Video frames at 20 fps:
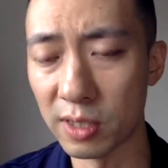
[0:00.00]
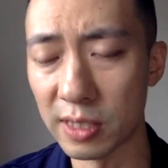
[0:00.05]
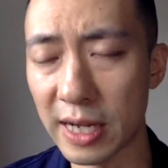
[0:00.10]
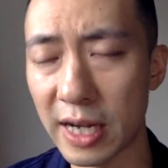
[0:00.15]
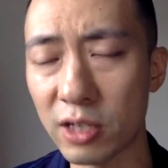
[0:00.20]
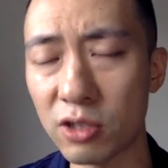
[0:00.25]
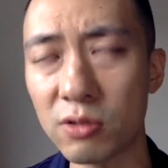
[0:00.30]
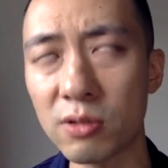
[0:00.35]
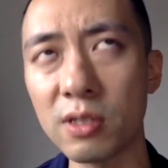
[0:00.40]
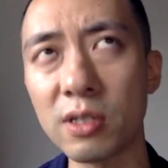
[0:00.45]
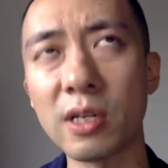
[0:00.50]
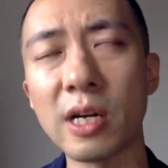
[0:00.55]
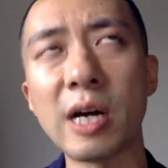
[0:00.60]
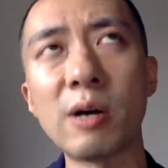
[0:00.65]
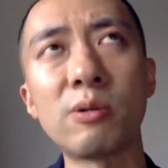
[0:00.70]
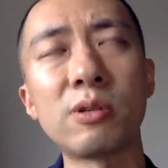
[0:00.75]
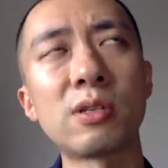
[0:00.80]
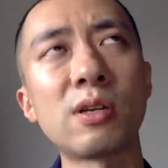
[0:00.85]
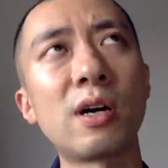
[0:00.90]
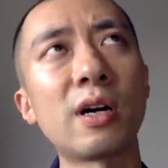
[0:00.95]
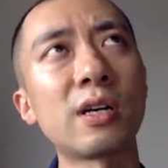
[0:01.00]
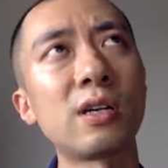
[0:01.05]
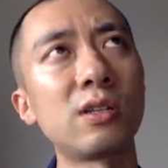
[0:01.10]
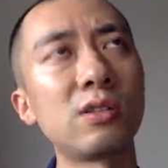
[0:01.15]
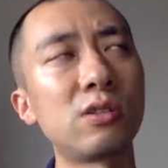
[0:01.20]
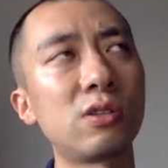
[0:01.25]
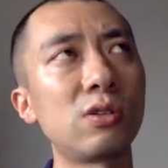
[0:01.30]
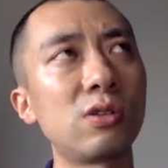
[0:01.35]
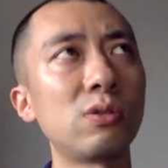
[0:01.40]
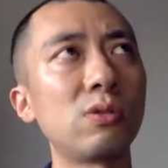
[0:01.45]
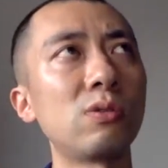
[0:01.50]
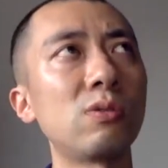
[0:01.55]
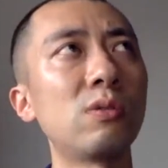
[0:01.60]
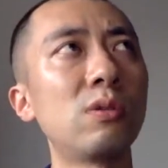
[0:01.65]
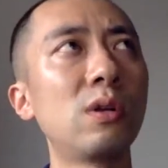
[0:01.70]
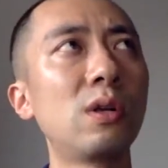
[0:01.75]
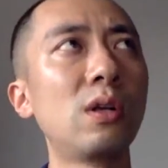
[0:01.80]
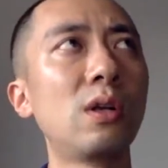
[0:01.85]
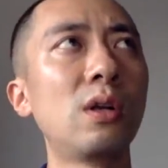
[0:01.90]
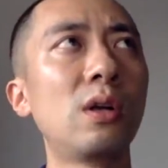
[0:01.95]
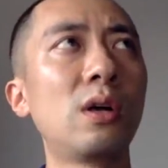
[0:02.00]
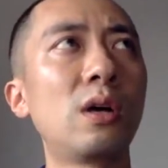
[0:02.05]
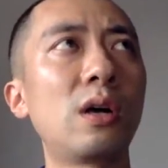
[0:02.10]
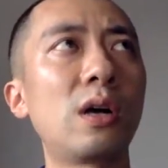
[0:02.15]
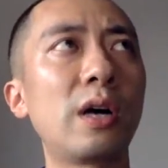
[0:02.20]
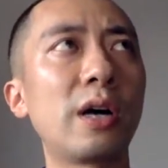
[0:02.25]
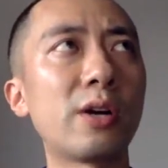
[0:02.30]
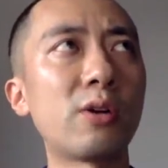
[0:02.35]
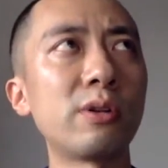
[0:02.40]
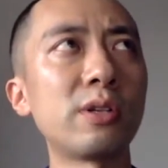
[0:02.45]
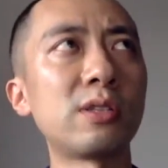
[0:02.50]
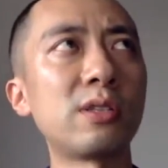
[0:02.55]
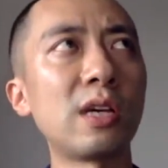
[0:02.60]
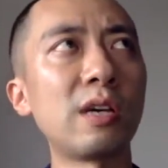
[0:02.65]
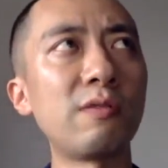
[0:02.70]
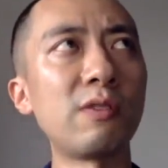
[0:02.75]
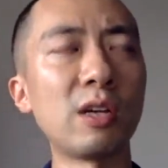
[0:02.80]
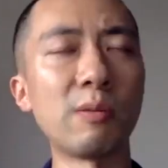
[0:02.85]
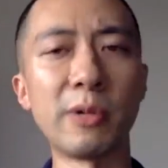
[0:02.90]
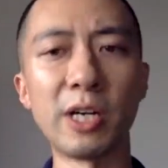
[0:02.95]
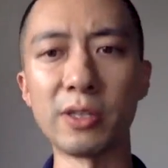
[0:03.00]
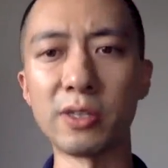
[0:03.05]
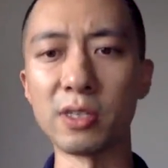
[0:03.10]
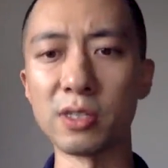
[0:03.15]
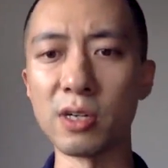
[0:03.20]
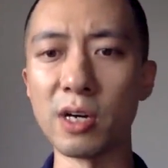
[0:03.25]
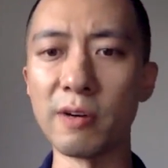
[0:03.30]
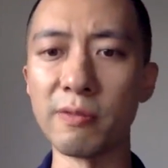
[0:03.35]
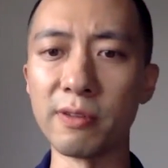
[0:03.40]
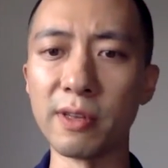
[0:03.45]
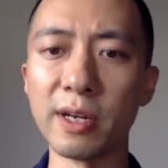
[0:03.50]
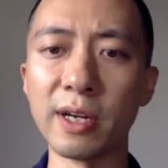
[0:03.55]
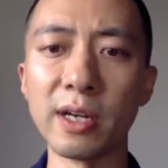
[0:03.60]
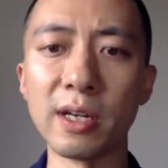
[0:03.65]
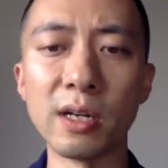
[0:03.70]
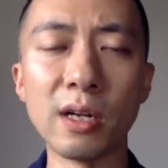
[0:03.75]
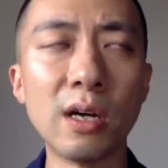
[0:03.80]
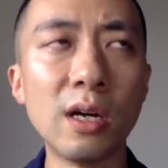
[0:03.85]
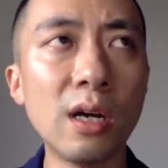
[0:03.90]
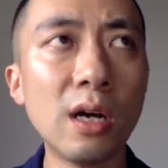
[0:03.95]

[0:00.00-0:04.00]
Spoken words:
Because actually, I was talking to Chris Davey about this offline.